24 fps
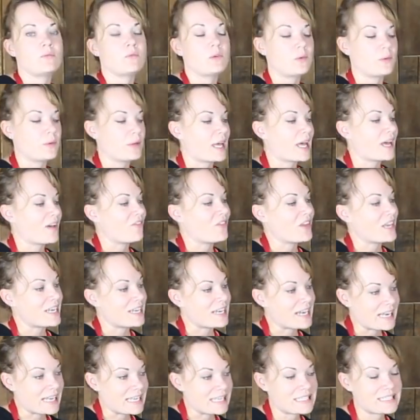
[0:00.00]
then we will have
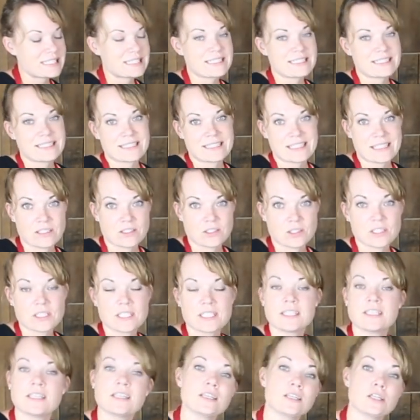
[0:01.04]
a nice
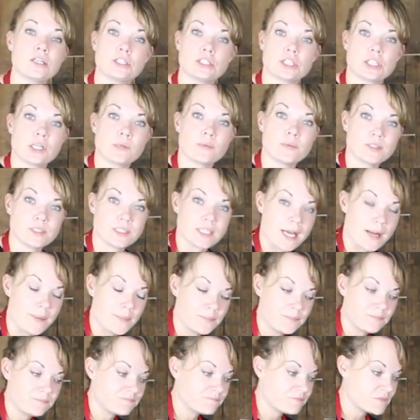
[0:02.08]
sealed durable
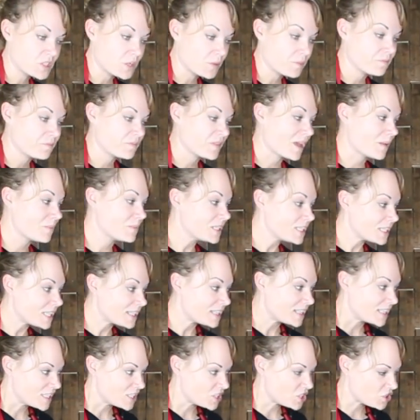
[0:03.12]
top. So I'm gonna
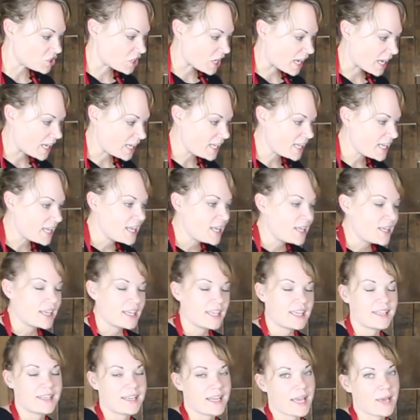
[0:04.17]
let this dry
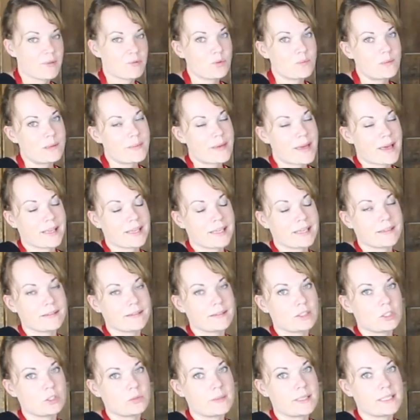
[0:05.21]
and I will be back in
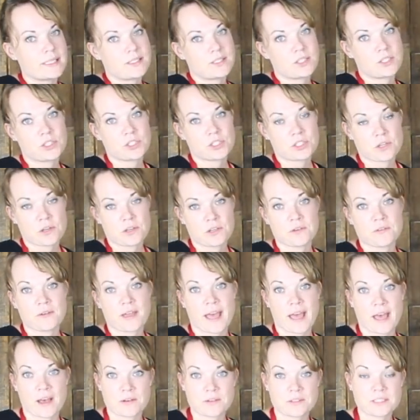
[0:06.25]
a little bit to show you
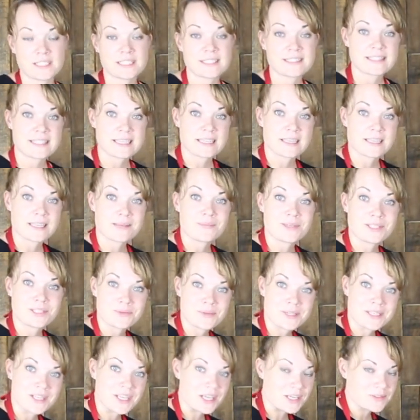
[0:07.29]
how to sand it
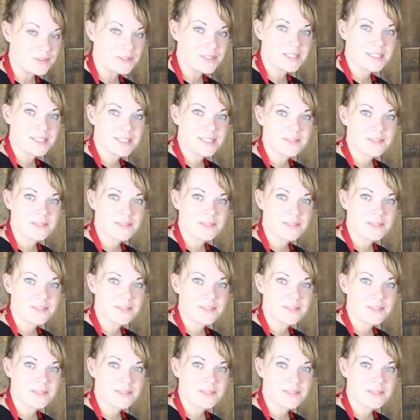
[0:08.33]
between coats.